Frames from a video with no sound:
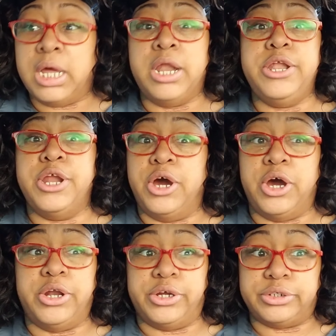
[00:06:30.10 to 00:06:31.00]

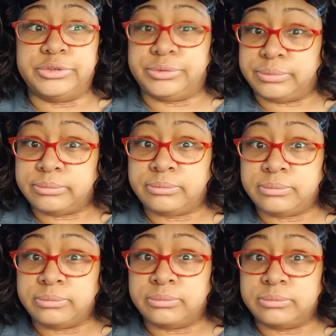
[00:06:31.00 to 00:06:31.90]
None.
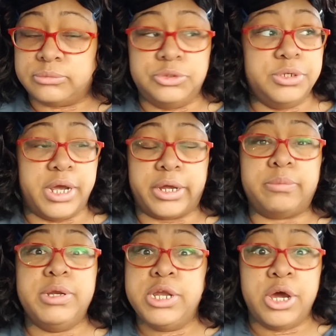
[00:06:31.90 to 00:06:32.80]
Do y'all
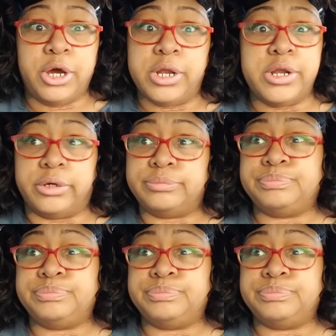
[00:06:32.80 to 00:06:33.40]
hear me? None.